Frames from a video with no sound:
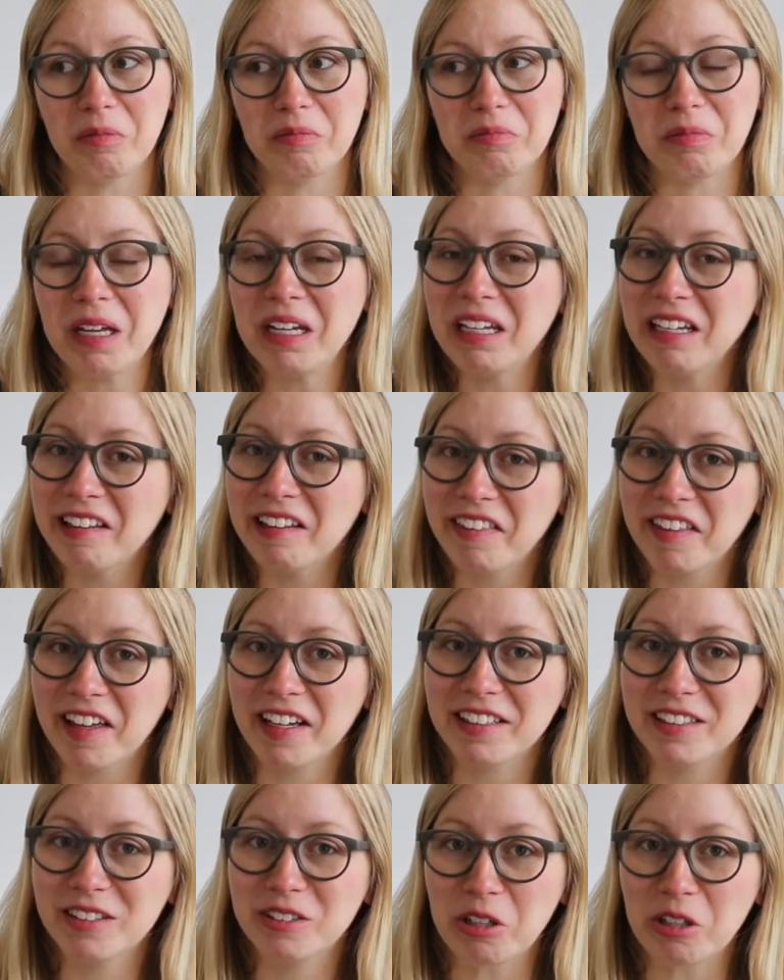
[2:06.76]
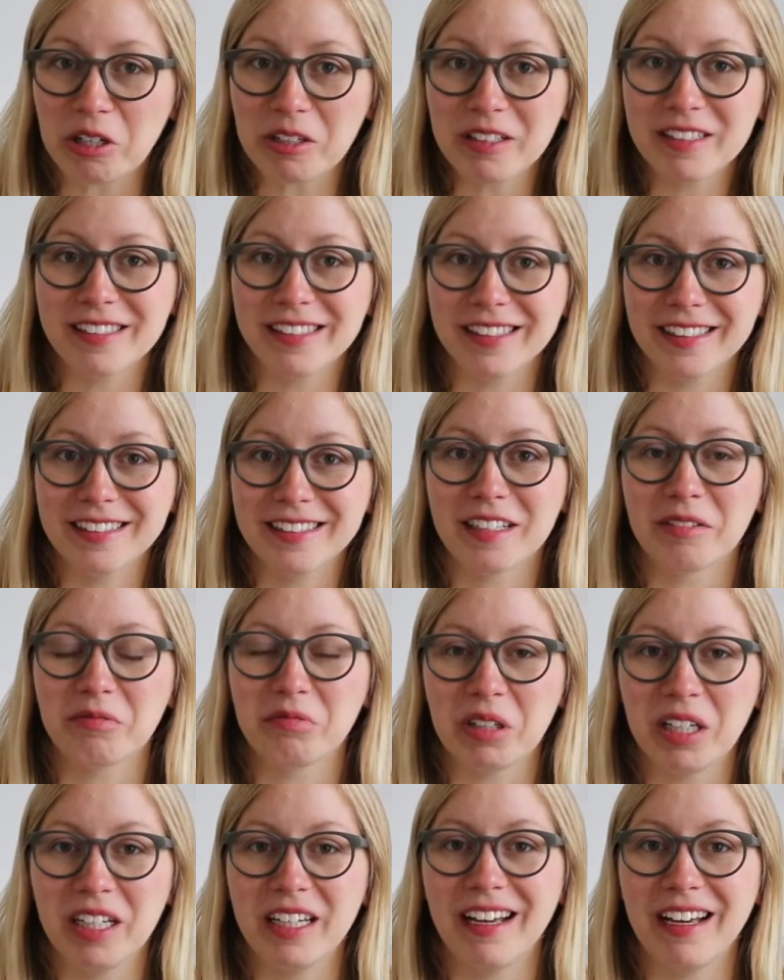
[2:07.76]
mainly thanks to, honestly, some
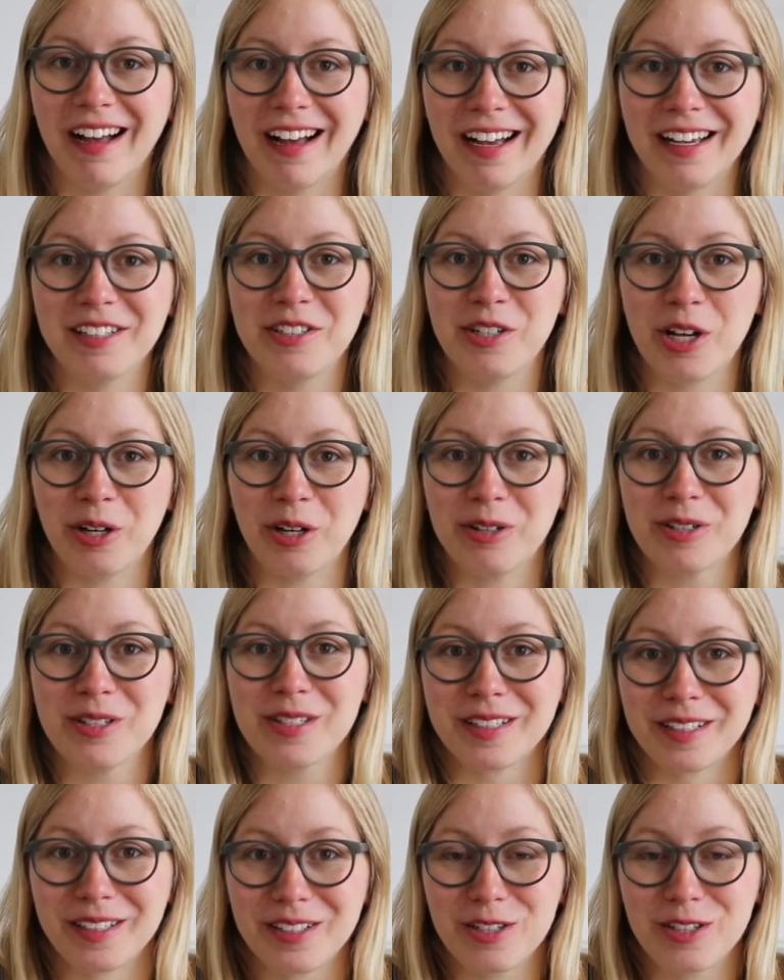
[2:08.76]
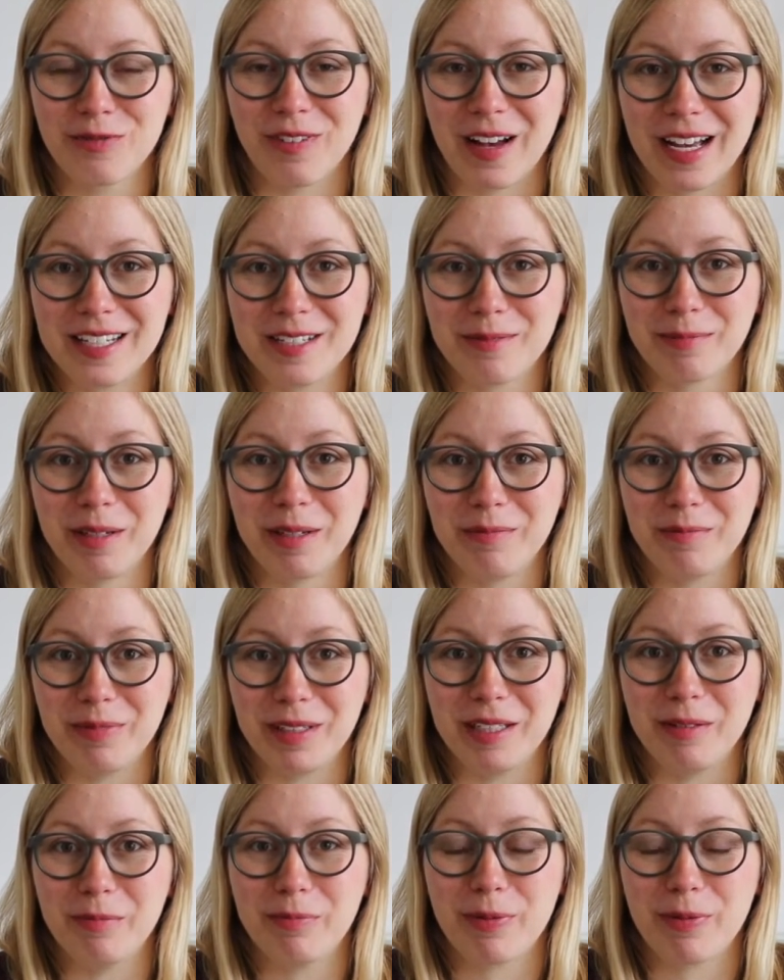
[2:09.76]
really high dosage vitamin
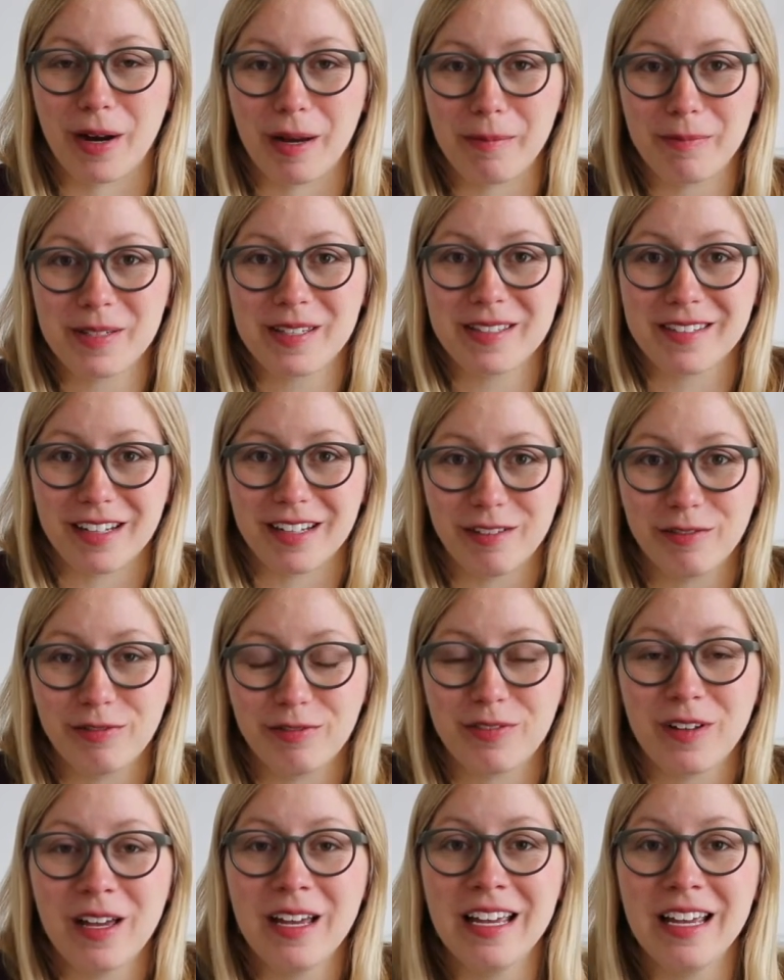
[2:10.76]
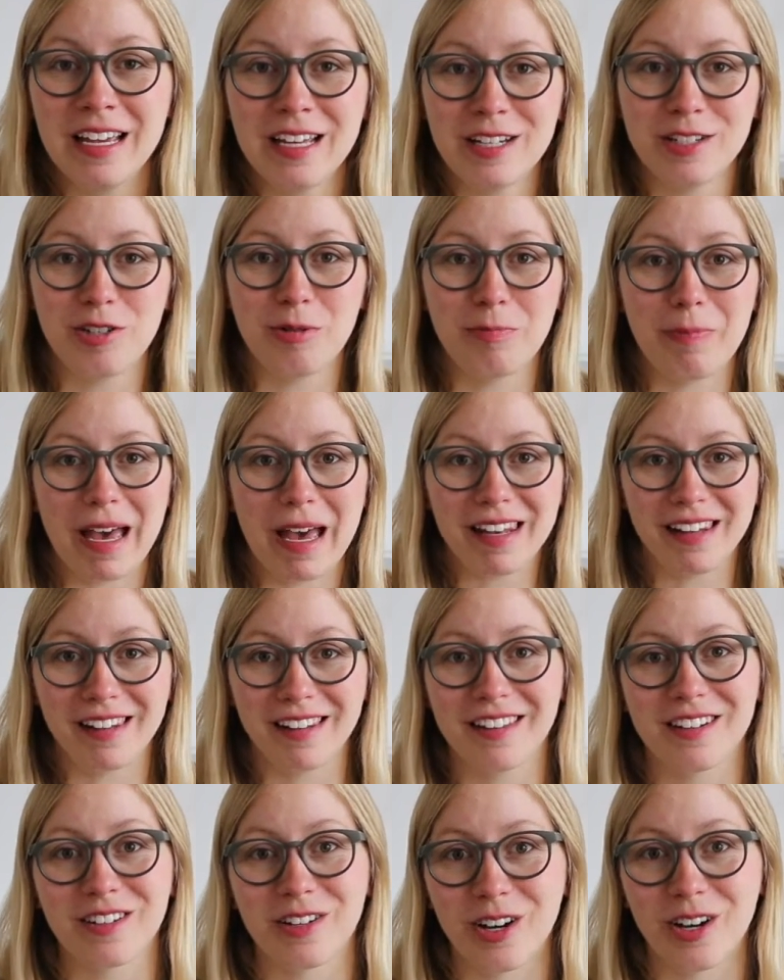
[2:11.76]
B prep stuff to battle
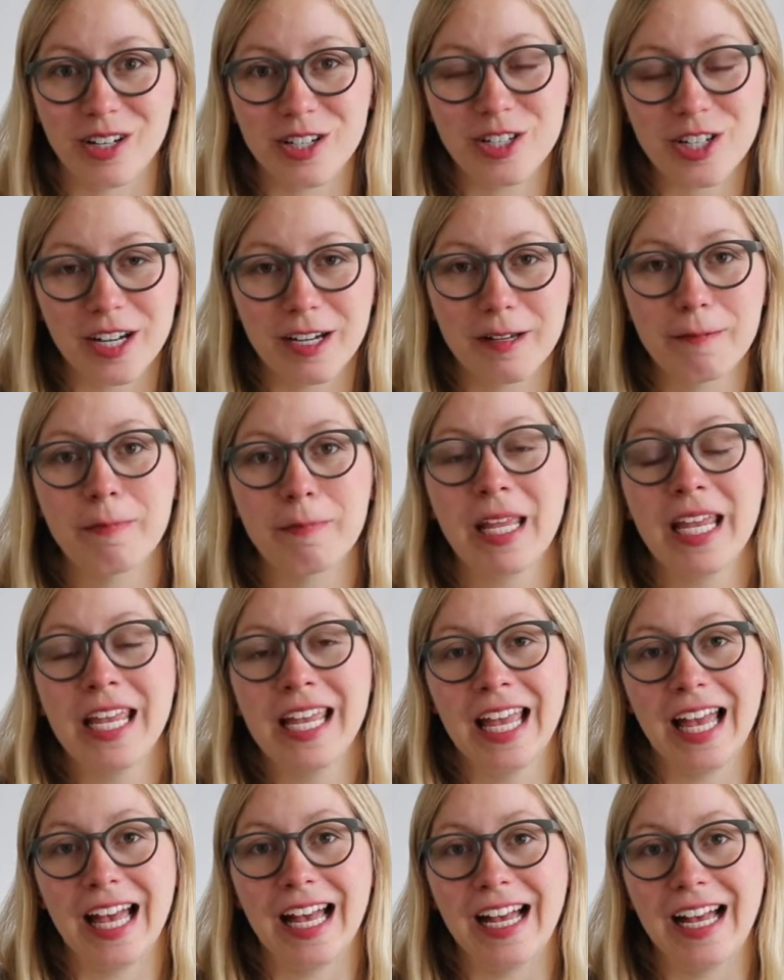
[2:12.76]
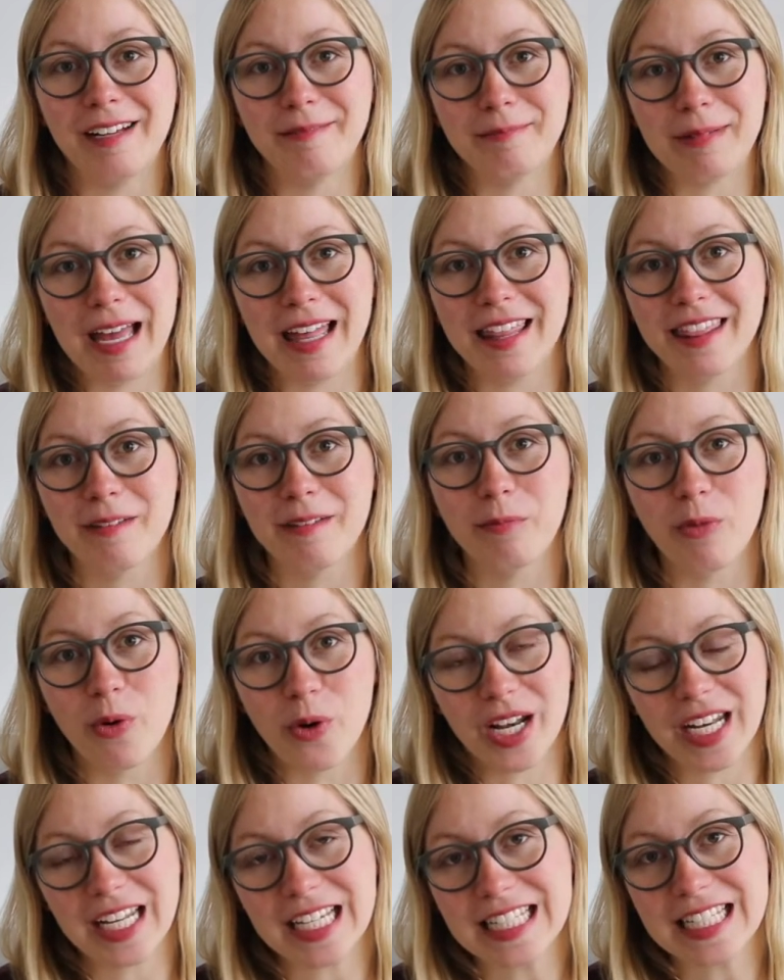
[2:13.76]
the nausea and the
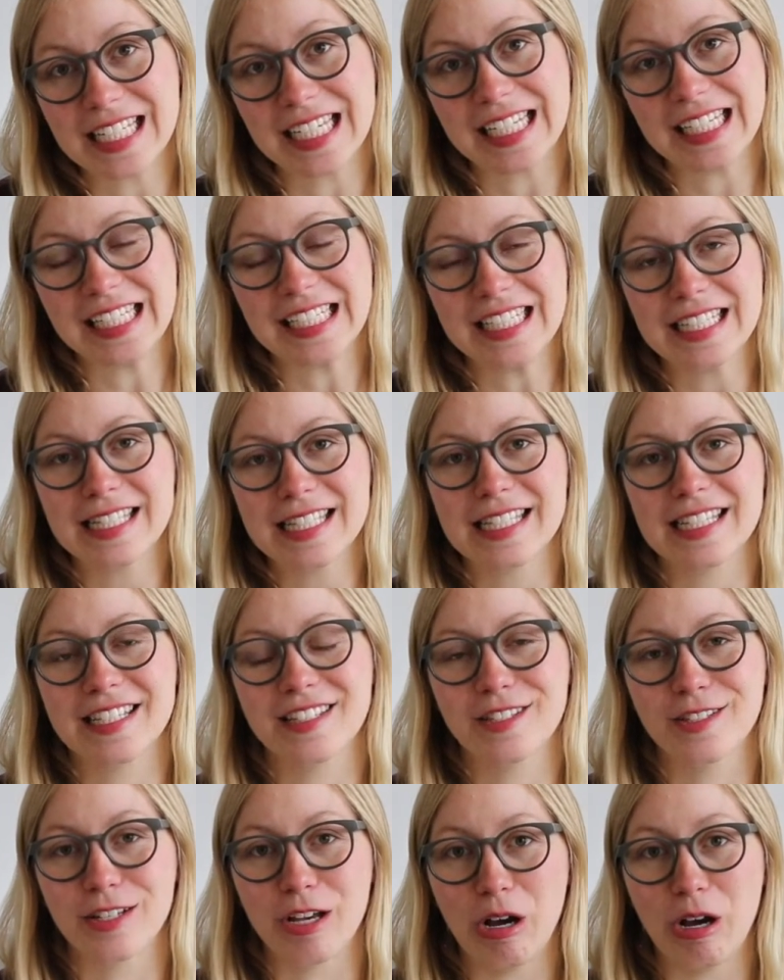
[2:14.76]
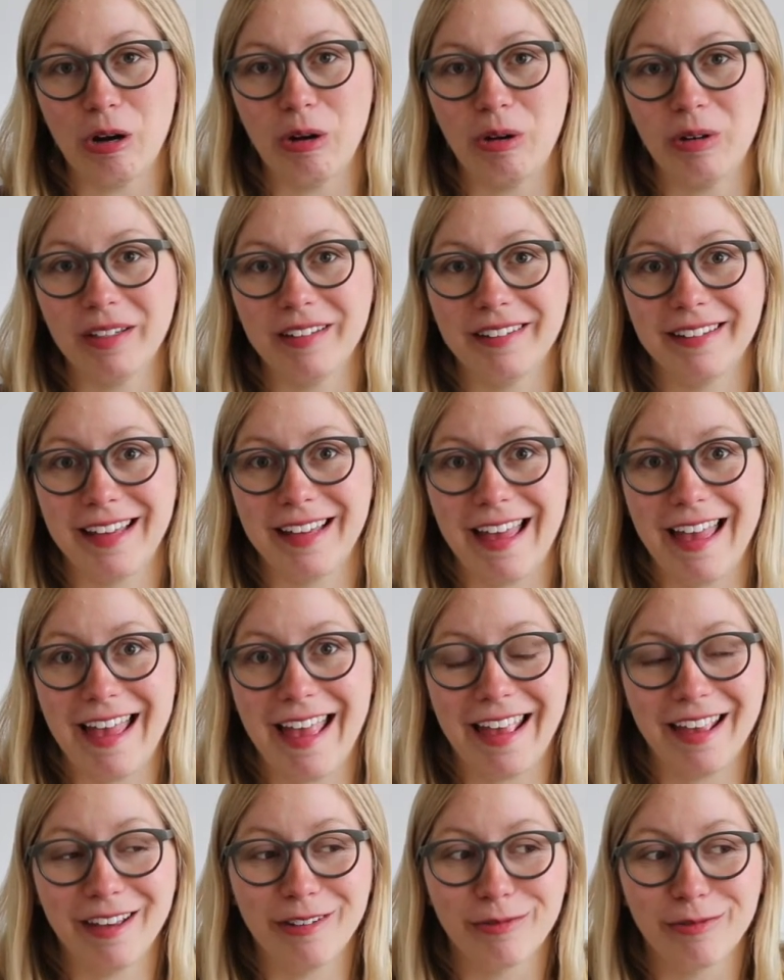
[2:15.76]
morning sickness. So
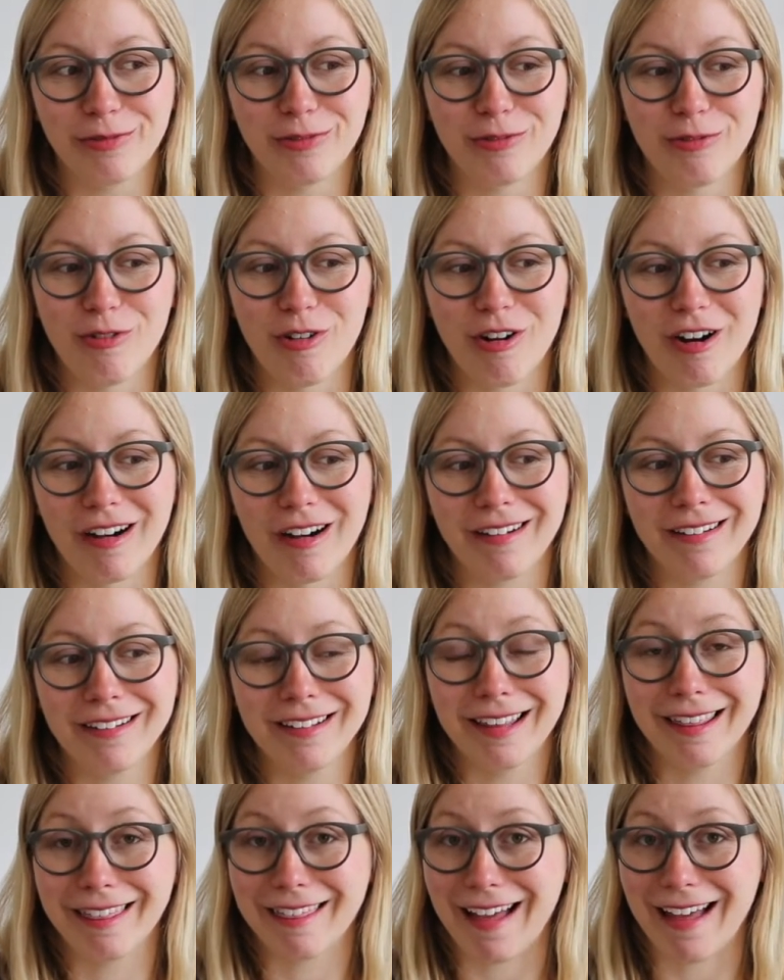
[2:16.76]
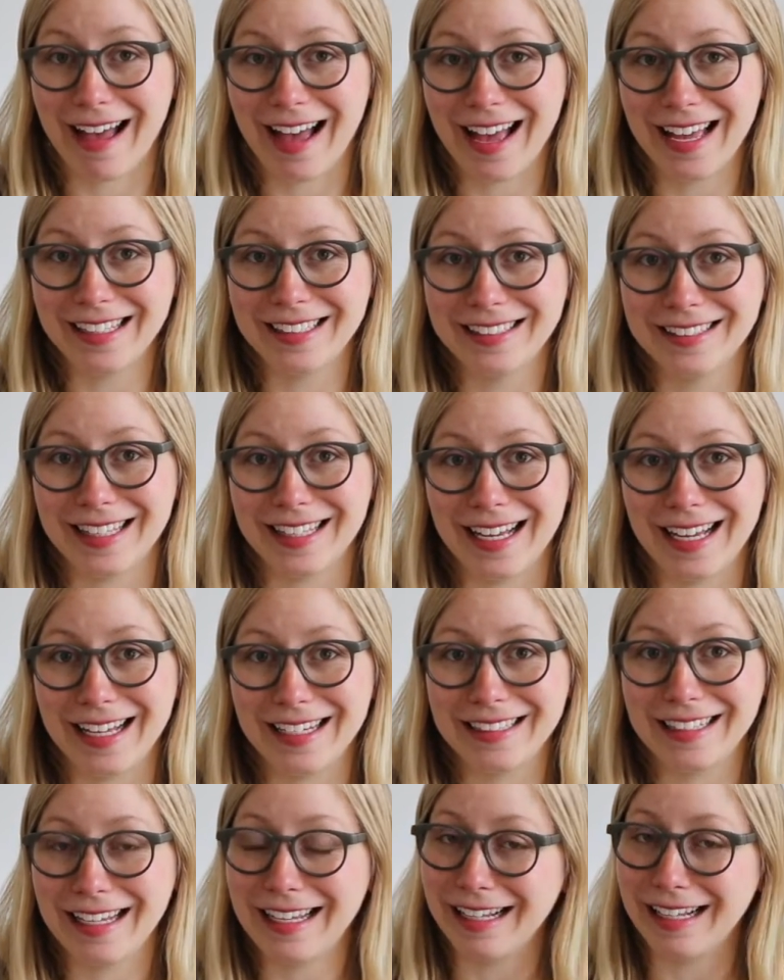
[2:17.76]
yay for that.
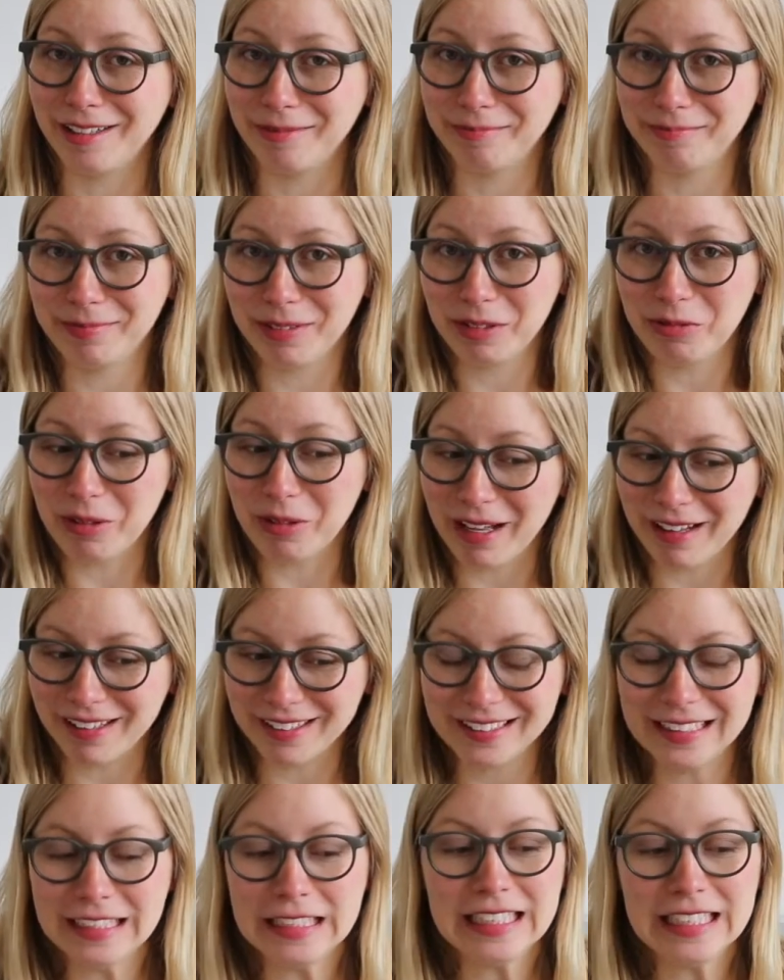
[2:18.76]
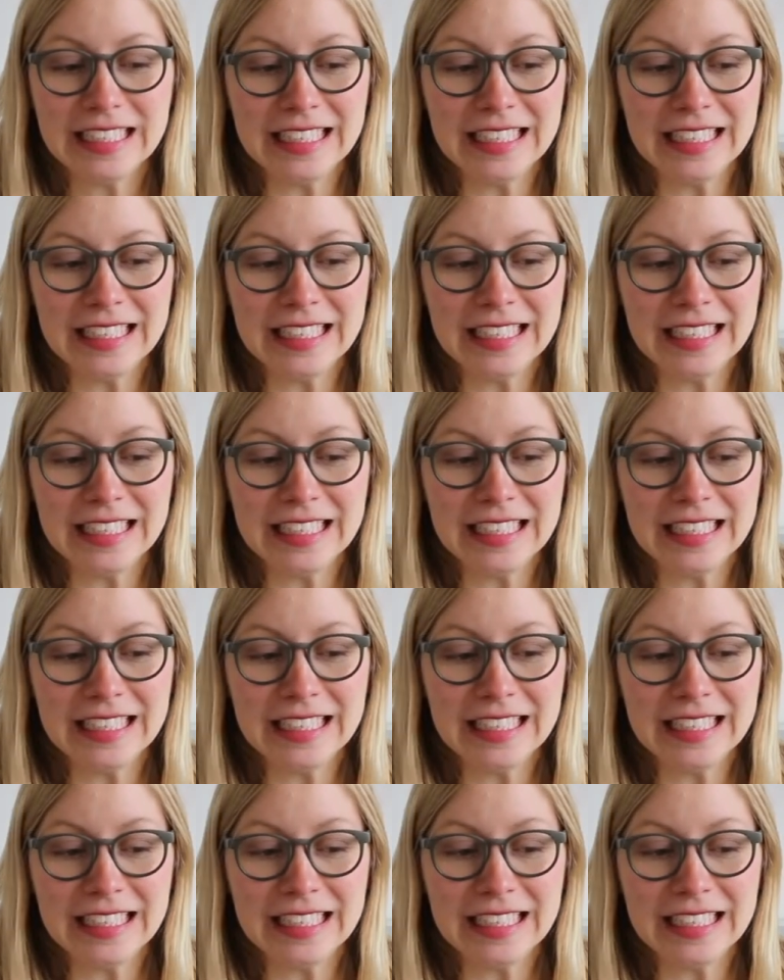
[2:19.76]
That helped me well.